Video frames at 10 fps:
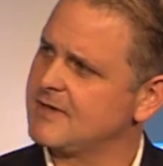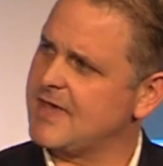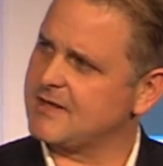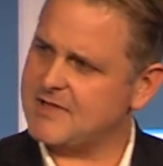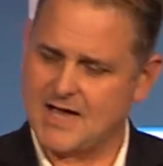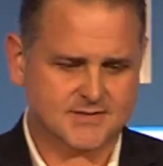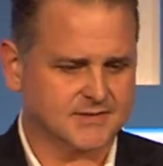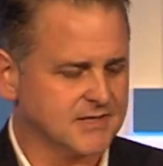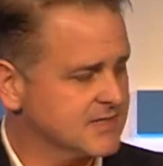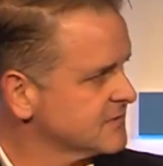and it
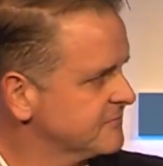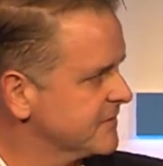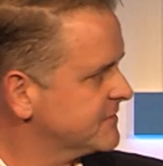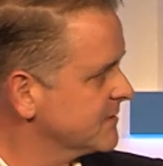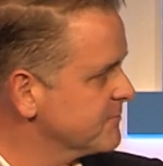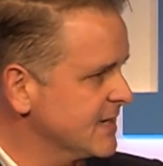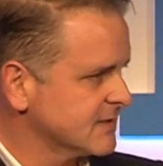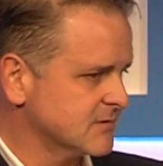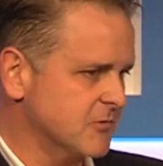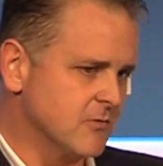lasted less than 15
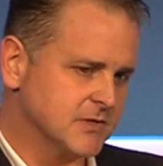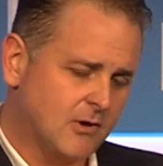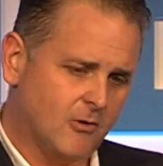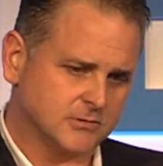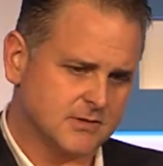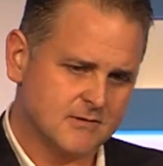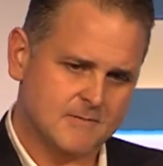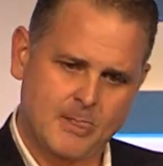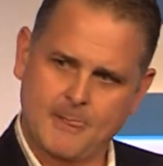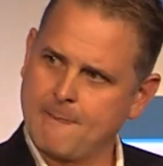minutes, and we were told,
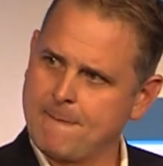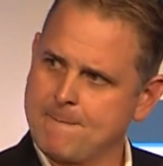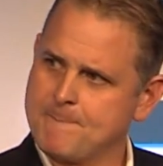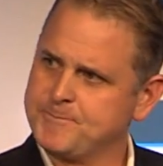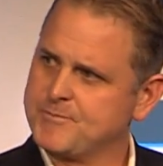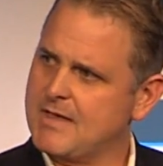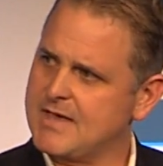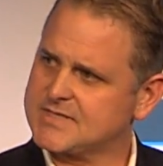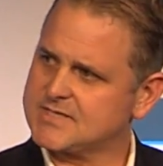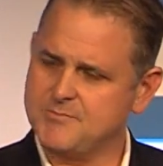
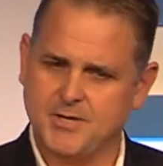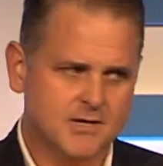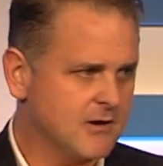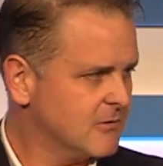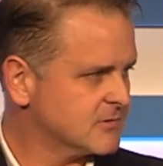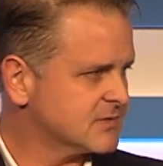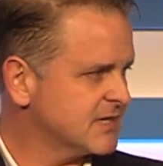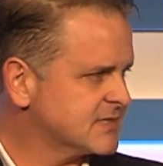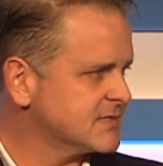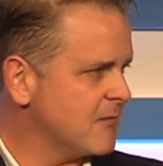as CP goes,
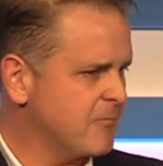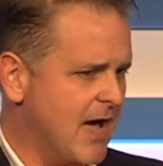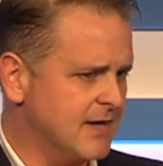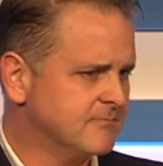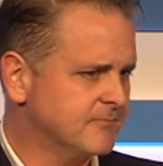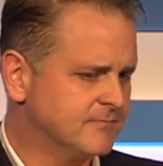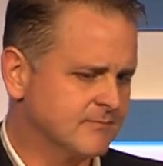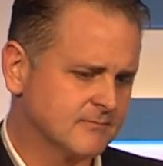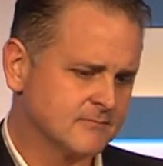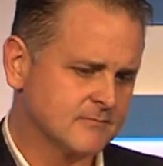it's not bad.
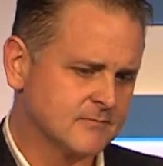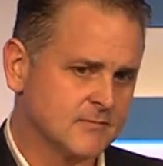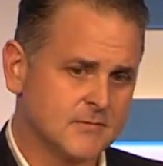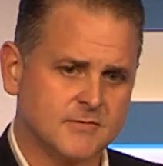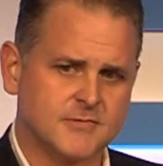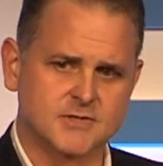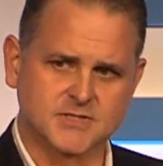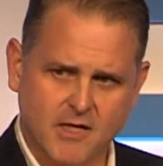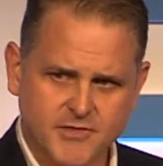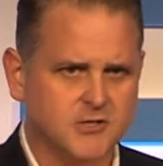There's
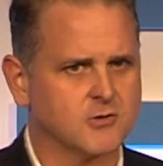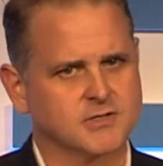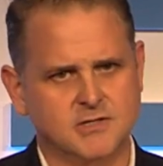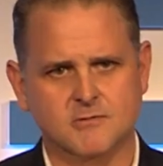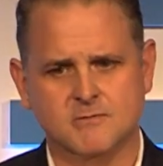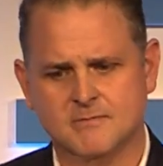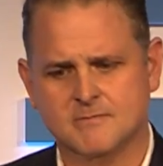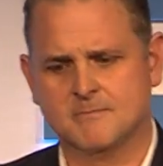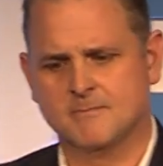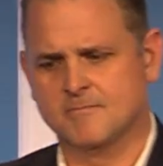nothing you can do.
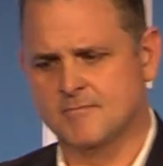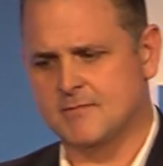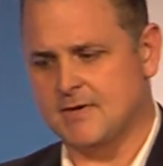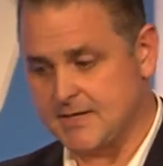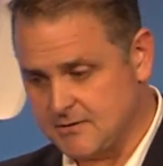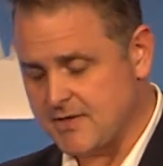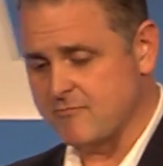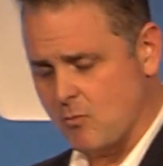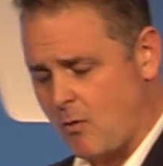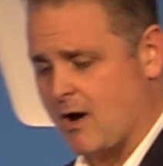And he'll
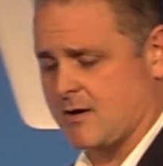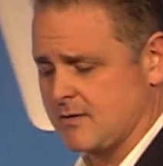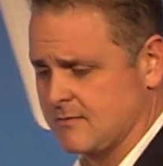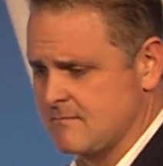never walk.